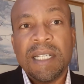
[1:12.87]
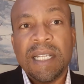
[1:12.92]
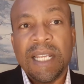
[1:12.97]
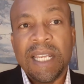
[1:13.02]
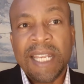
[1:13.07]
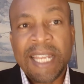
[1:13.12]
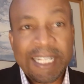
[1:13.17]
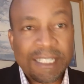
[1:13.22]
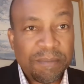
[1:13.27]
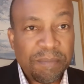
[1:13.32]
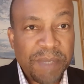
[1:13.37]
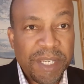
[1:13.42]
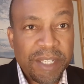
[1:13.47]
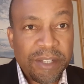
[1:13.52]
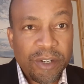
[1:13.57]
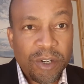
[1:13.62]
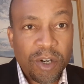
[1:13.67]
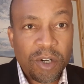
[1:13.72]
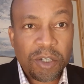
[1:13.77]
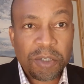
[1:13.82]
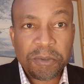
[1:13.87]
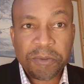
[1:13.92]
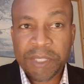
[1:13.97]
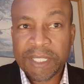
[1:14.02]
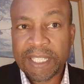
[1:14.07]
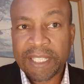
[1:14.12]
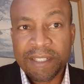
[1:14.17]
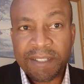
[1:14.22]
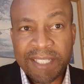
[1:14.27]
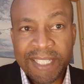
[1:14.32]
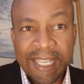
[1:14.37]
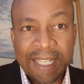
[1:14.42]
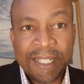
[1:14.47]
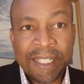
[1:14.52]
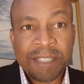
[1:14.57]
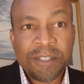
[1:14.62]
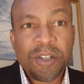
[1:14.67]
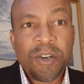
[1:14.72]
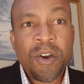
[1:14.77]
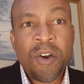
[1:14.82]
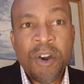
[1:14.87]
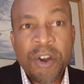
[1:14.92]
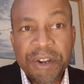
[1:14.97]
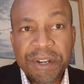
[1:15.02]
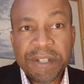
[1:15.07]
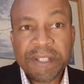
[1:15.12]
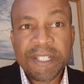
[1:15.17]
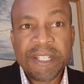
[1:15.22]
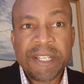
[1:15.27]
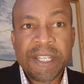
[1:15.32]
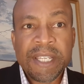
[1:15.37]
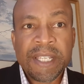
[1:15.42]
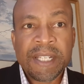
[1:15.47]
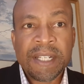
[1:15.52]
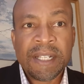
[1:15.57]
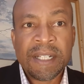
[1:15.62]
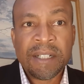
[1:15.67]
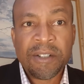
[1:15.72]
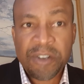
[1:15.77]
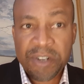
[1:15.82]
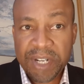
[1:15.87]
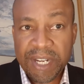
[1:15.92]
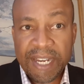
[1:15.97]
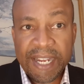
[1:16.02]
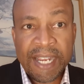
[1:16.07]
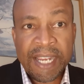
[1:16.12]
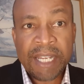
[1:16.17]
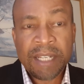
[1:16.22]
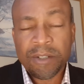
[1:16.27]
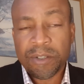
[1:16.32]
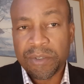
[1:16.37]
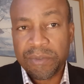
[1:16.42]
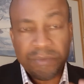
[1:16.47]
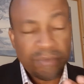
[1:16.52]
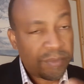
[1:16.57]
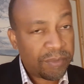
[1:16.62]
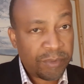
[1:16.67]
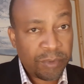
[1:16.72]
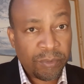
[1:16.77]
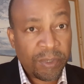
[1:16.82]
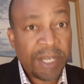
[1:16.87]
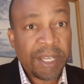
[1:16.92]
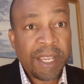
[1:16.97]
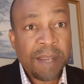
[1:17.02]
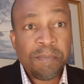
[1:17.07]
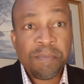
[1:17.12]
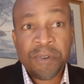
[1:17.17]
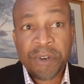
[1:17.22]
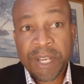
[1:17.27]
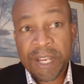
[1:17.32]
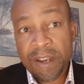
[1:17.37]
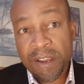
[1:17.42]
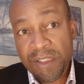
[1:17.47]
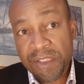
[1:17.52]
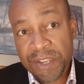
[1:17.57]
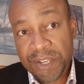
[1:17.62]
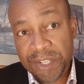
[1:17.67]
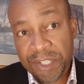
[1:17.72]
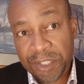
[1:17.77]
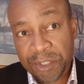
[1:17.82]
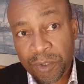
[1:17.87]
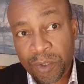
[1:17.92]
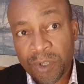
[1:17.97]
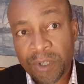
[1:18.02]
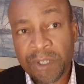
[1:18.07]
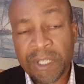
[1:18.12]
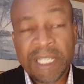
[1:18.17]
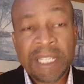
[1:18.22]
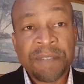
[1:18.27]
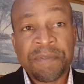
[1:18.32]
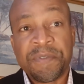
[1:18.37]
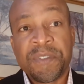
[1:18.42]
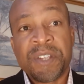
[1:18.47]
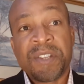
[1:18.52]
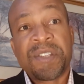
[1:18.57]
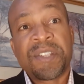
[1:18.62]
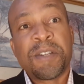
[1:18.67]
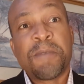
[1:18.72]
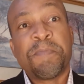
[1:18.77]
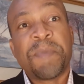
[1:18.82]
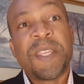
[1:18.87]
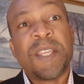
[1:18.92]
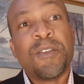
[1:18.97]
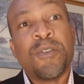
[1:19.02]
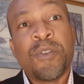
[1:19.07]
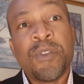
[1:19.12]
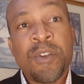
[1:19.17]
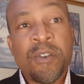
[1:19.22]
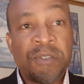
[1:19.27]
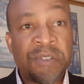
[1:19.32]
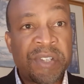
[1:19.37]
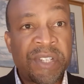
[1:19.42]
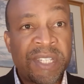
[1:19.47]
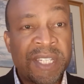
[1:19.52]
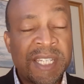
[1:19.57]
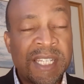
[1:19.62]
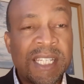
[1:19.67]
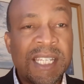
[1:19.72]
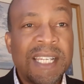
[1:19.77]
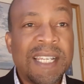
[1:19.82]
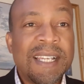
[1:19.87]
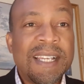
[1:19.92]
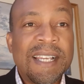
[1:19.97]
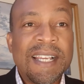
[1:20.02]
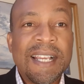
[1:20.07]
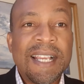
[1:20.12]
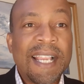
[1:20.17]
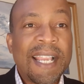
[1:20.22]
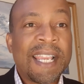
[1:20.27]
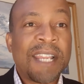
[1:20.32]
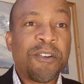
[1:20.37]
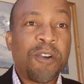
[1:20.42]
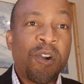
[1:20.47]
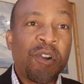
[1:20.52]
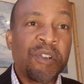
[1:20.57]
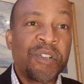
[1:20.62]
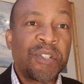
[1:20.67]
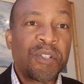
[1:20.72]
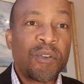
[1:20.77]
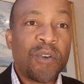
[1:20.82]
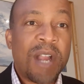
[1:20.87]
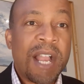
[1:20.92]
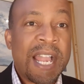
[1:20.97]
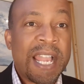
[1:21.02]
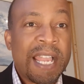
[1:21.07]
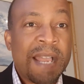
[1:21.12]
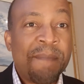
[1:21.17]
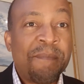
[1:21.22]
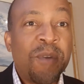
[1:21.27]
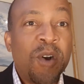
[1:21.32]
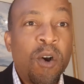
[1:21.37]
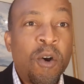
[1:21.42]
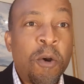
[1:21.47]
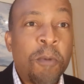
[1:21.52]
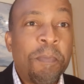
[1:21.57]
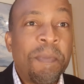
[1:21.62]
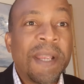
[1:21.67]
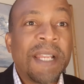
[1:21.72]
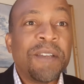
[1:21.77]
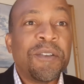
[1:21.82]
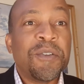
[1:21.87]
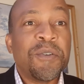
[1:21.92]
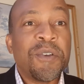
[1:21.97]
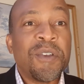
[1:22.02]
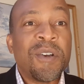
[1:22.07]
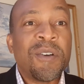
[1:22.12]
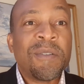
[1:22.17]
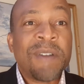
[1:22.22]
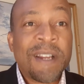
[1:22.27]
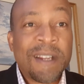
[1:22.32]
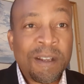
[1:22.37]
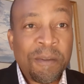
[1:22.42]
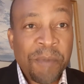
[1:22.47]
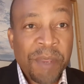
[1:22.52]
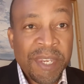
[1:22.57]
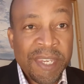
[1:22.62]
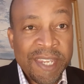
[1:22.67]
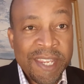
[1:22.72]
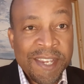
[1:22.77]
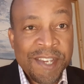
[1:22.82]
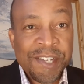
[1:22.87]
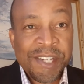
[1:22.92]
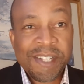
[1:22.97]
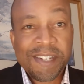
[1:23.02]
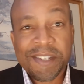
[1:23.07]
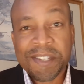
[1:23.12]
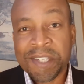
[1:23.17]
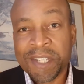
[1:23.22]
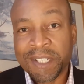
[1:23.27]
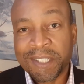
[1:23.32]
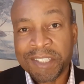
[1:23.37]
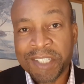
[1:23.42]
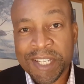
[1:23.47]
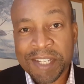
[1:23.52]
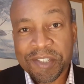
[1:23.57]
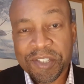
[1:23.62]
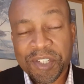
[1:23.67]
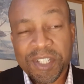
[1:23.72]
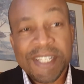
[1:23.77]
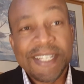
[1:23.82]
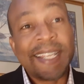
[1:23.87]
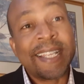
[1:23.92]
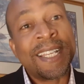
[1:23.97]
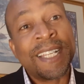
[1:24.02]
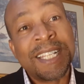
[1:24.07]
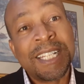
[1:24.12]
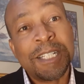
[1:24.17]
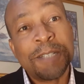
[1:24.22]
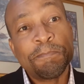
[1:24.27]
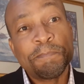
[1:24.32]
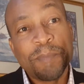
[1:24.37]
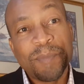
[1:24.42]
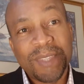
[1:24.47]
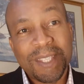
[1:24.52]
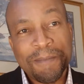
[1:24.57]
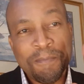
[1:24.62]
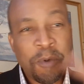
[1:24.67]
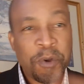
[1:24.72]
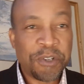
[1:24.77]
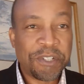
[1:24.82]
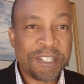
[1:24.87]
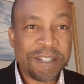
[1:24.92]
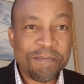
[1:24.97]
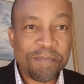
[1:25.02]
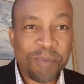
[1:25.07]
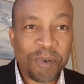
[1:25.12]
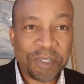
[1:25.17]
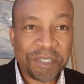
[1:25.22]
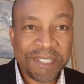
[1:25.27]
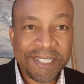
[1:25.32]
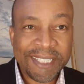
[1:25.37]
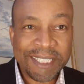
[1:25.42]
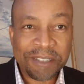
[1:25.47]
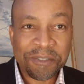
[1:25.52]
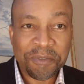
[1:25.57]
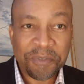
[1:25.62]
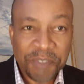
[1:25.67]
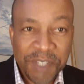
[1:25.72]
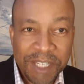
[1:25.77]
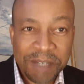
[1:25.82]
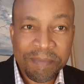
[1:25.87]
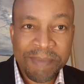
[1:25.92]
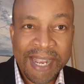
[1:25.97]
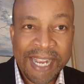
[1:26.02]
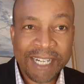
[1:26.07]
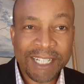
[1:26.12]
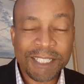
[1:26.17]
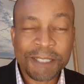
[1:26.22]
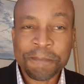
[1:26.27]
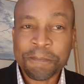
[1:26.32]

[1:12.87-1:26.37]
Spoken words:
let me know. We can get it on the online. We can put it on the store if there's something you don't see. And also, I am open to your recommendation, suggestion, and most importantly, feedback.